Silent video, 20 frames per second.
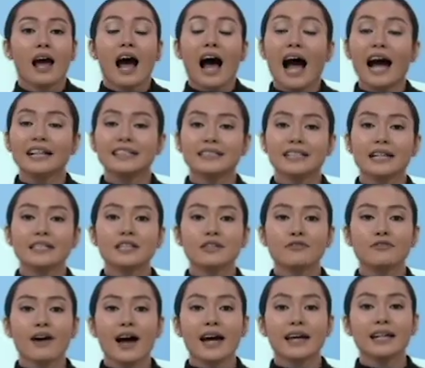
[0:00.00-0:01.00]

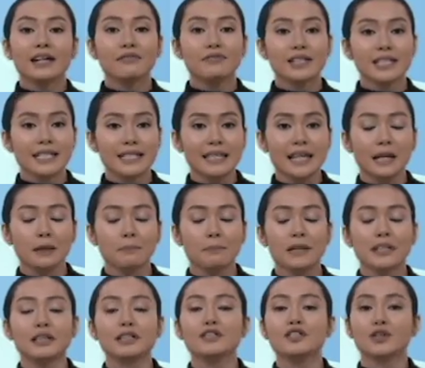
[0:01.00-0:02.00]
Identify if the
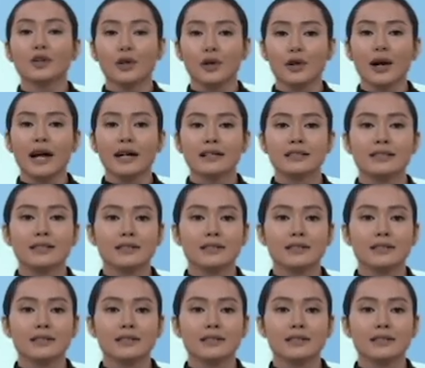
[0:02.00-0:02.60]
statement is correct.